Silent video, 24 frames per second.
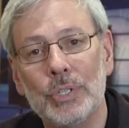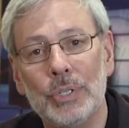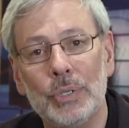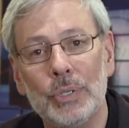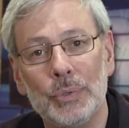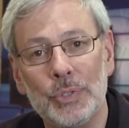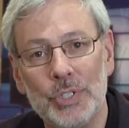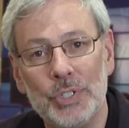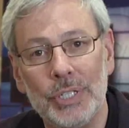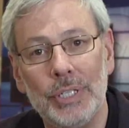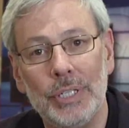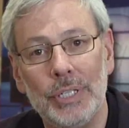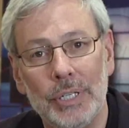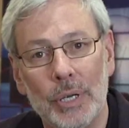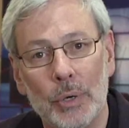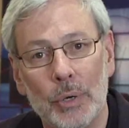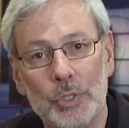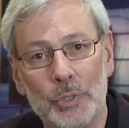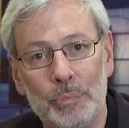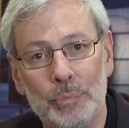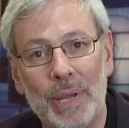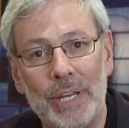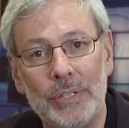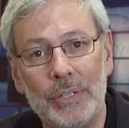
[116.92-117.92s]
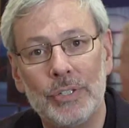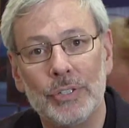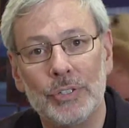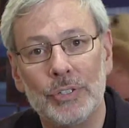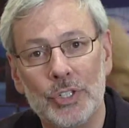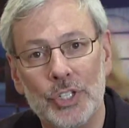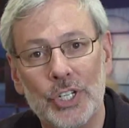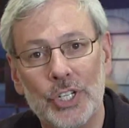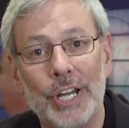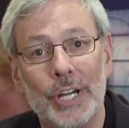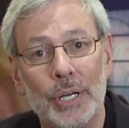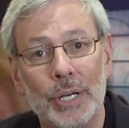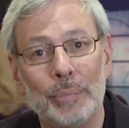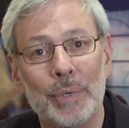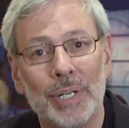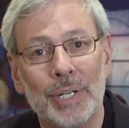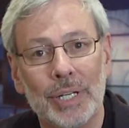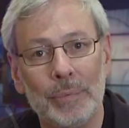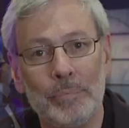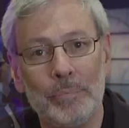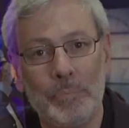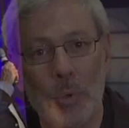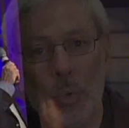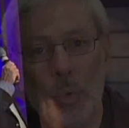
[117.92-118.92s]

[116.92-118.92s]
to CEO Space's chairman and